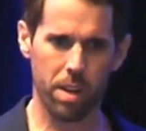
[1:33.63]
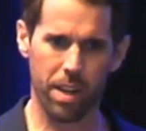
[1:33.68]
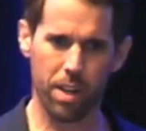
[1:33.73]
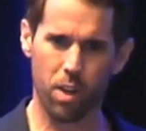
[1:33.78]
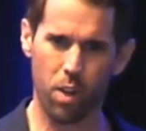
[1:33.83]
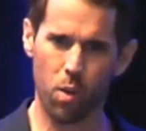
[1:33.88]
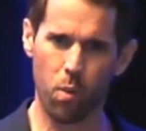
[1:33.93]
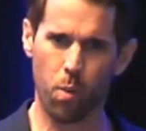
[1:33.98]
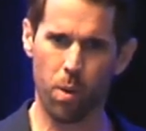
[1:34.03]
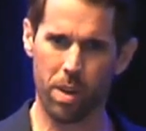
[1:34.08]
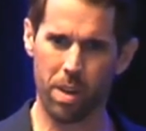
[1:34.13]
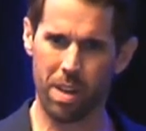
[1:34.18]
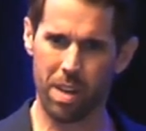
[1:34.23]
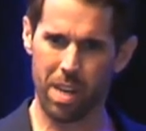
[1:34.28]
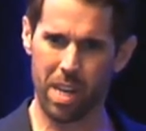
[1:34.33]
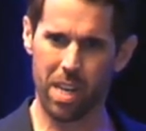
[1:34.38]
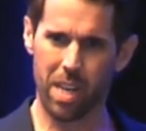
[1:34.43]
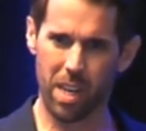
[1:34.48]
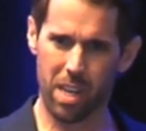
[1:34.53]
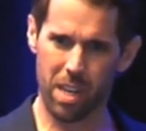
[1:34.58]
like you wouldn't
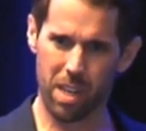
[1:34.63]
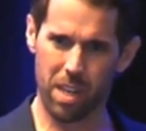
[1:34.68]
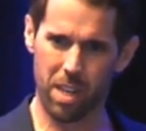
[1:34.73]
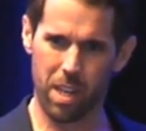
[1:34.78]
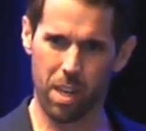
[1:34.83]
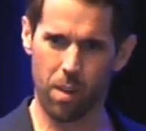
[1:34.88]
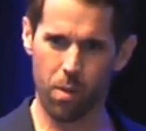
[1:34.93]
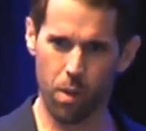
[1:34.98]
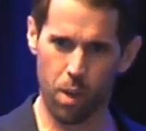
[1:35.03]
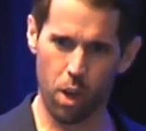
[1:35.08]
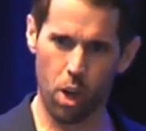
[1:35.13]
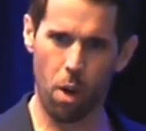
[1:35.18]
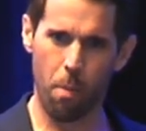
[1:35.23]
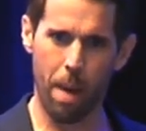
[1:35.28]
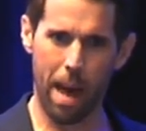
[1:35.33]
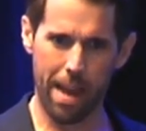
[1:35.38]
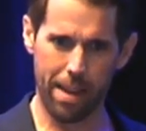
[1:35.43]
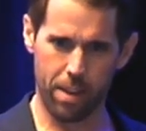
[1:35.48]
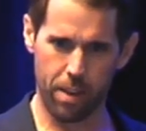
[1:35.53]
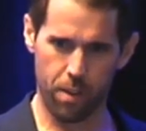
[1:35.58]
need to continually go
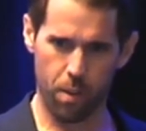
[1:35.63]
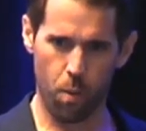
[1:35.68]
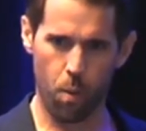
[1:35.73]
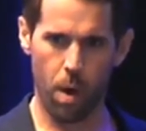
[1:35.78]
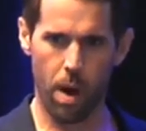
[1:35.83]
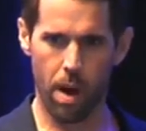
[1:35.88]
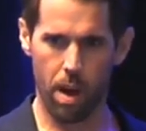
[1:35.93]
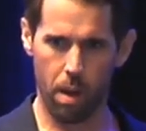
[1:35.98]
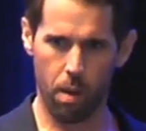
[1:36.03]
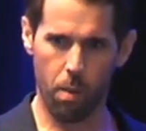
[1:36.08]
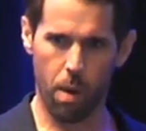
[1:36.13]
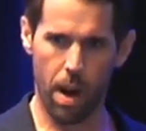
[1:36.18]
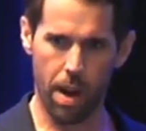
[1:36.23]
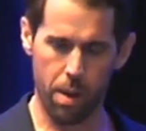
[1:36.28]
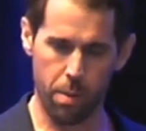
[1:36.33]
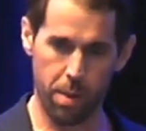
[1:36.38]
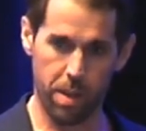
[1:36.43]
back to the well, right?